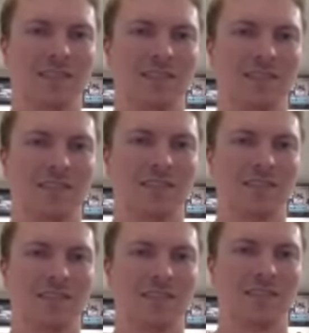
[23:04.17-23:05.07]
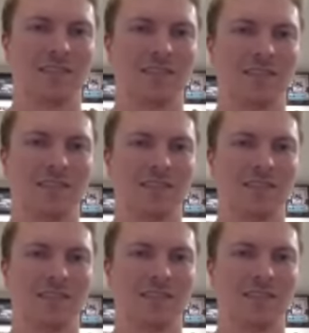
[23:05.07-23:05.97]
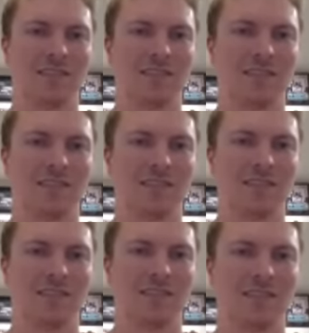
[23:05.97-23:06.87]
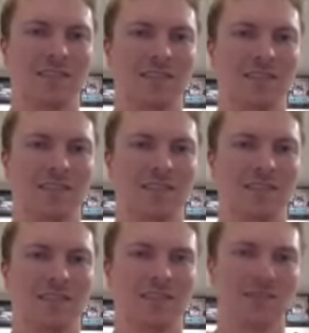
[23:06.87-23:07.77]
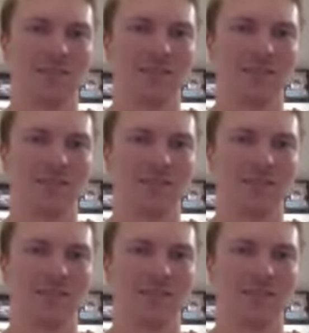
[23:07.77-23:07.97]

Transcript: This person isn't speaking.